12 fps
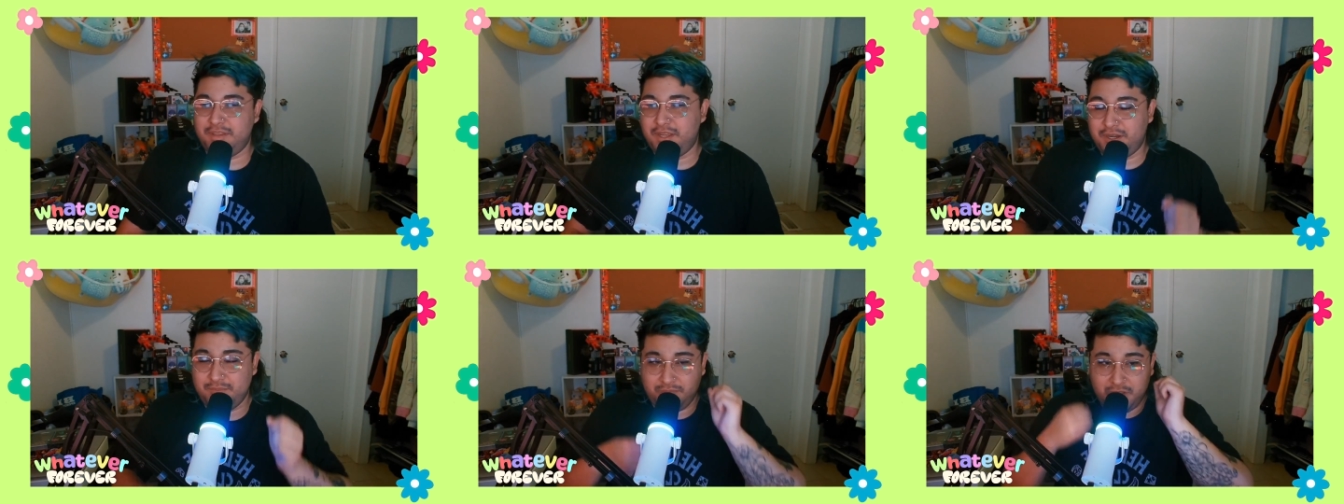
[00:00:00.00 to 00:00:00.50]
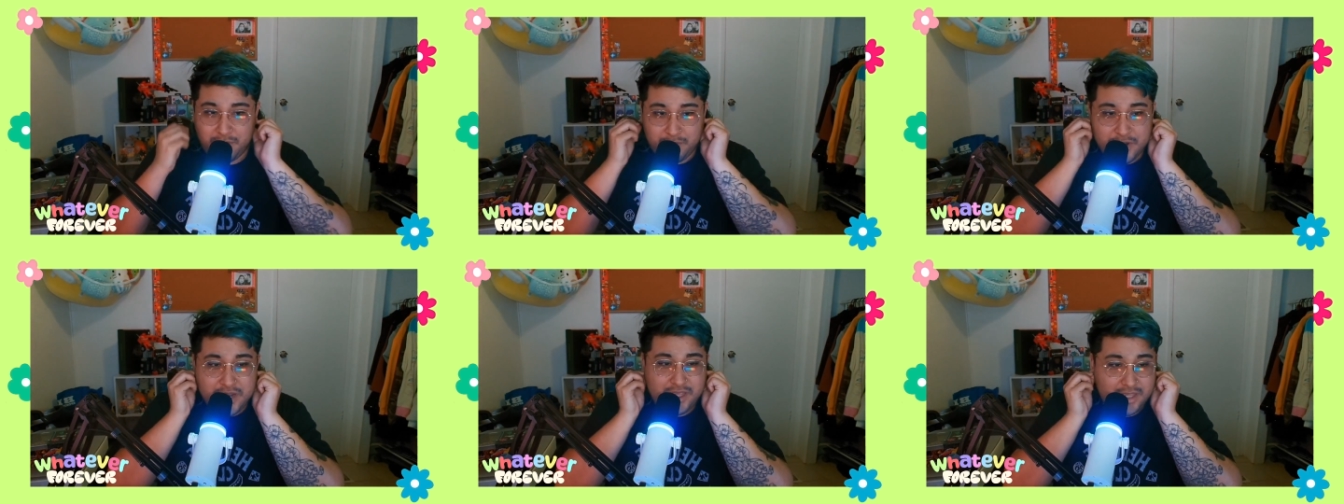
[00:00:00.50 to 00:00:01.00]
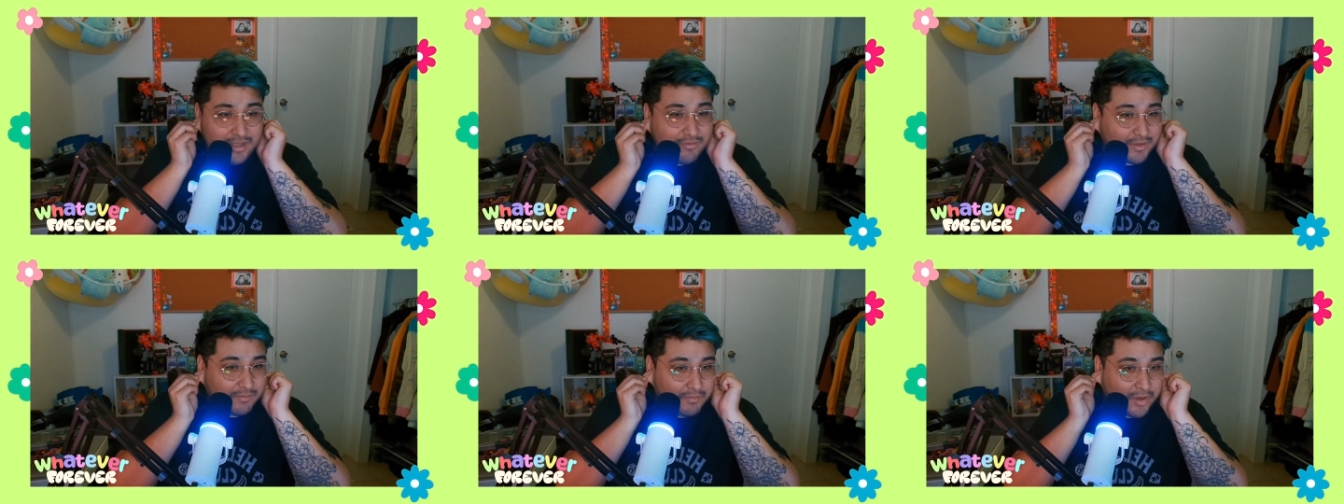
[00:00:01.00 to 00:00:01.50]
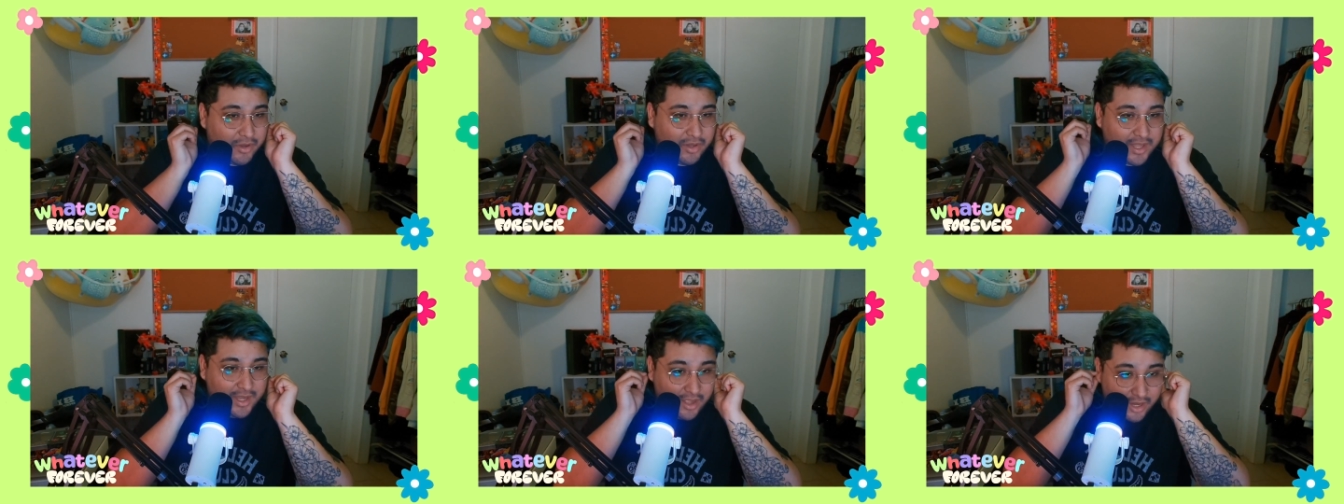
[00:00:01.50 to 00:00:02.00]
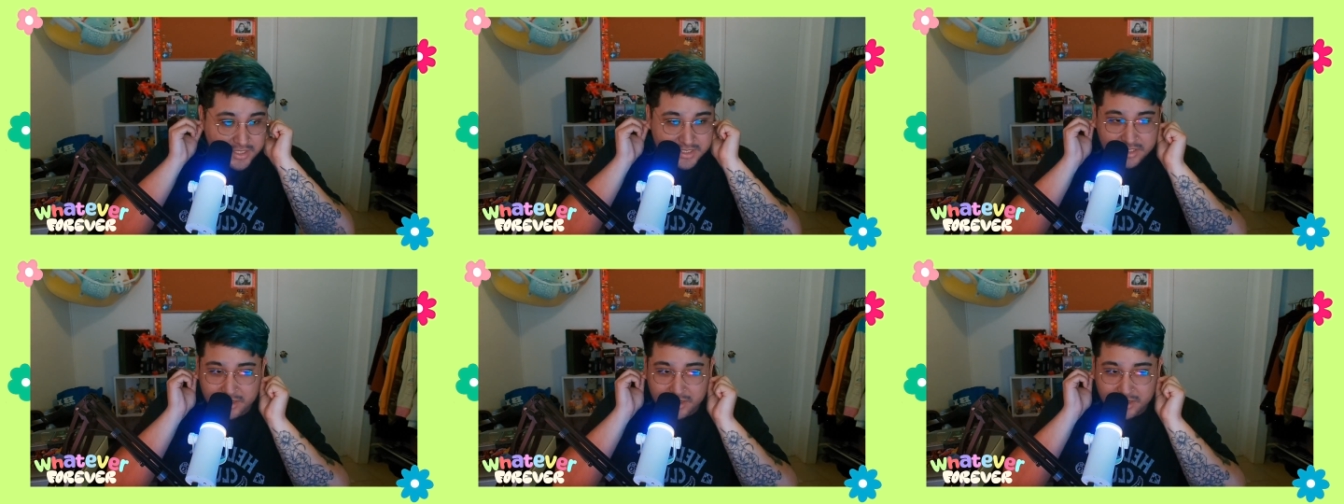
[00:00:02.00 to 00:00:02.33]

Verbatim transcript: they're they're pretty even bro like honestly